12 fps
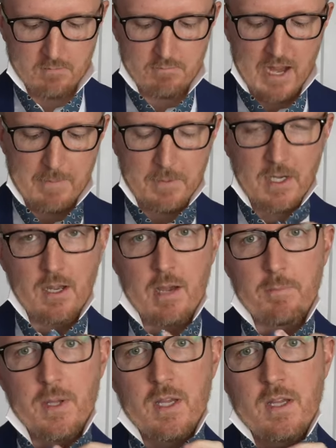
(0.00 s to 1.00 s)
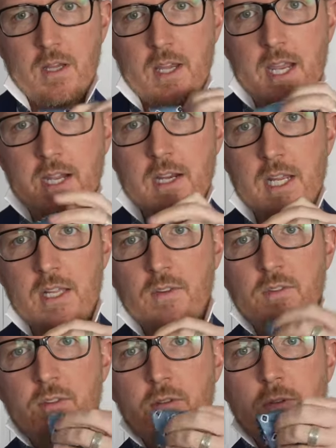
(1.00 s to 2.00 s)
Wrap it up and
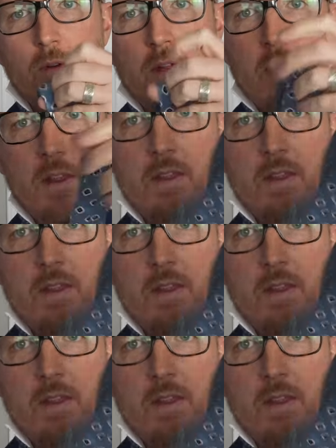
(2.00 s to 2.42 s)
into